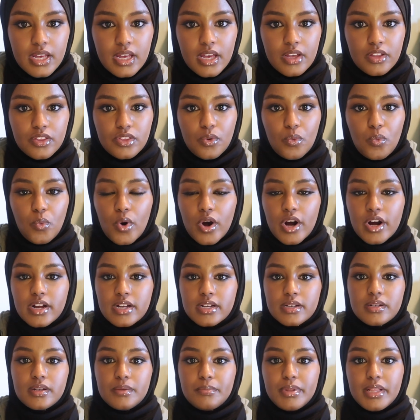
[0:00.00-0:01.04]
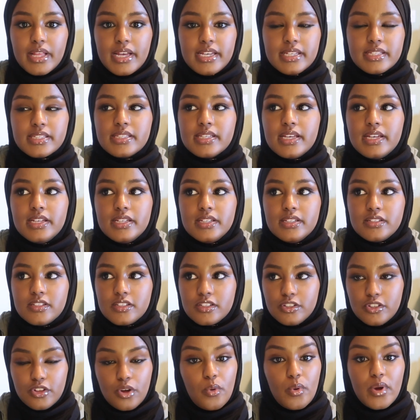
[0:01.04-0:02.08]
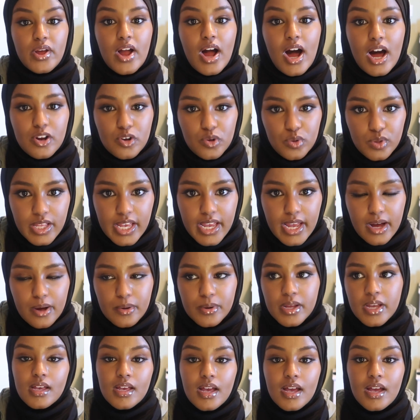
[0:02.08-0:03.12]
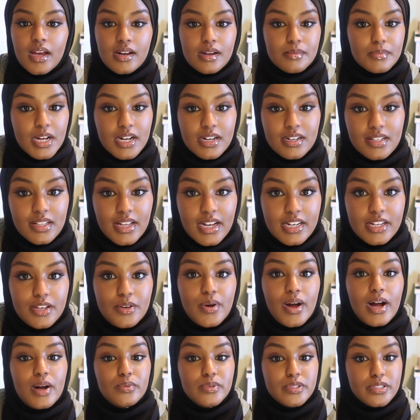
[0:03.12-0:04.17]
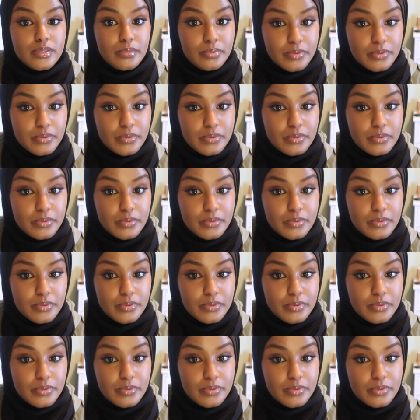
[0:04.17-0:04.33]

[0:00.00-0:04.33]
in the workplace is knowing auto layout. And I'm not gonna lie to you, I was